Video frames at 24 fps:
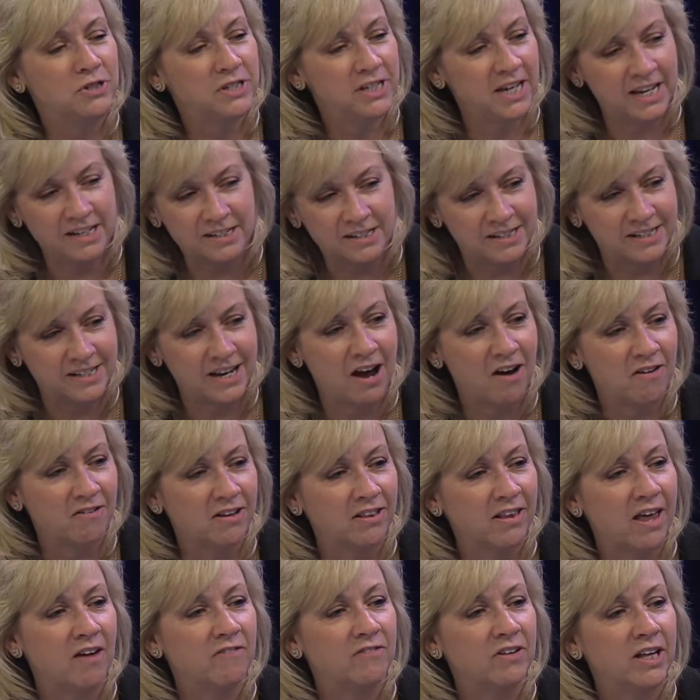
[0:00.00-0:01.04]
takes down a
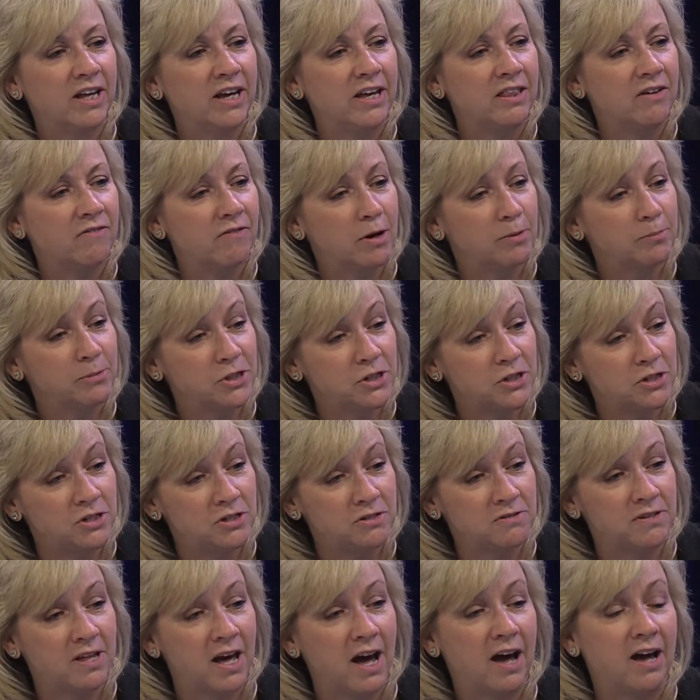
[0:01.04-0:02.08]
level, and they're able to
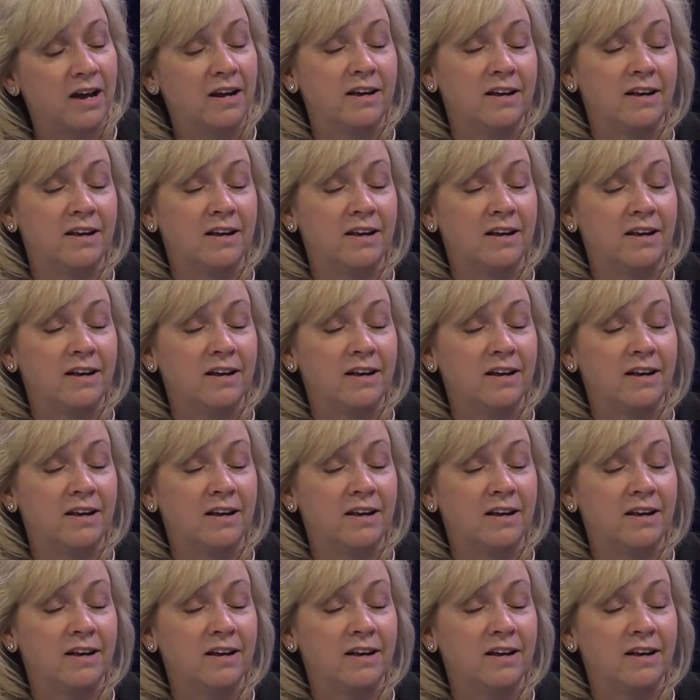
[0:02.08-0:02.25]
do that.